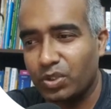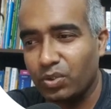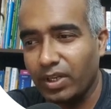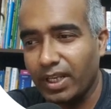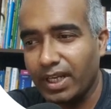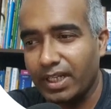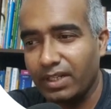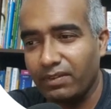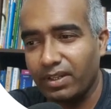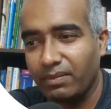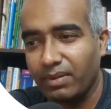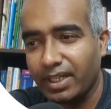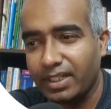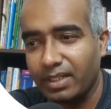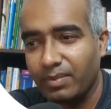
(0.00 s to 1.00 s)
plus true negative
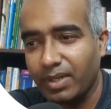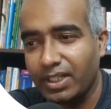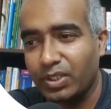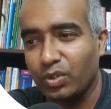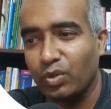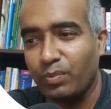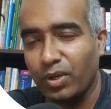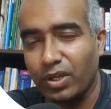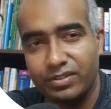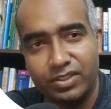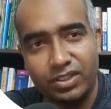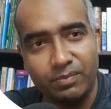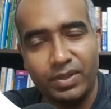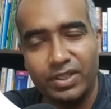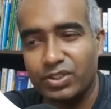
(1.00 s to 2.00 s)
divided by true
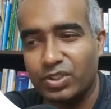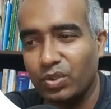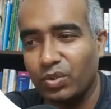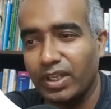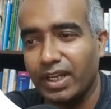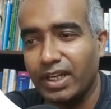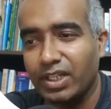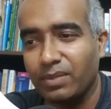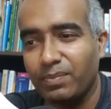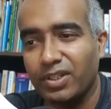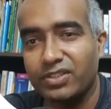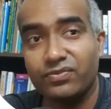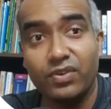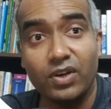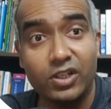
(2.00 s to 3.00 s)
positive plus true
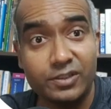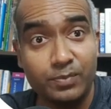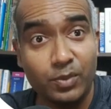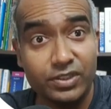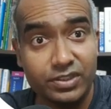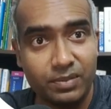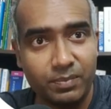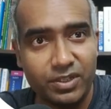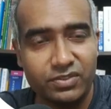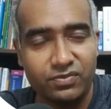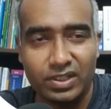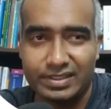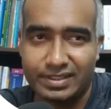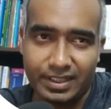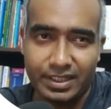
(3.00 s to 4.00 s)
negative plus false positive
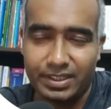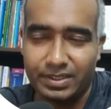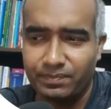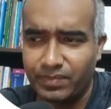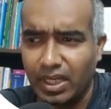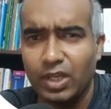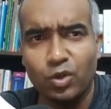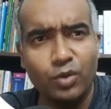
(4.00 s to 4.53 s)
plus false negative.